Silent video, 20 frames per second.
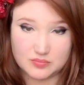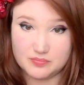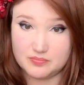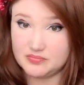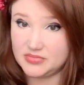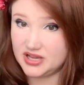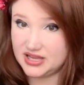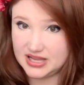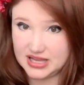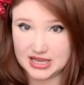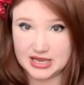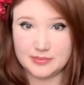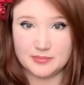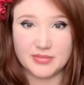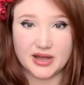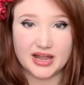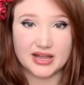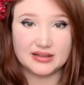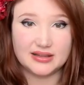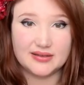Again,
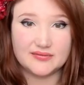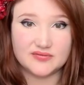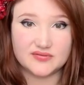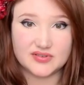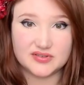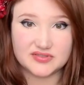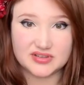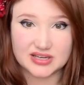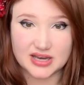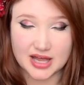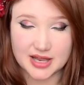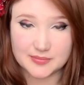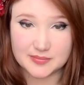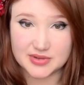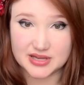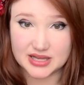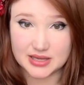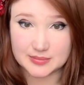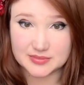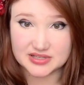by 11:59
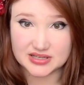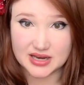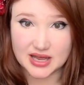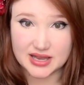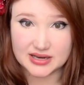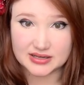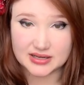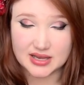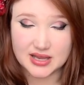p.m. tonight.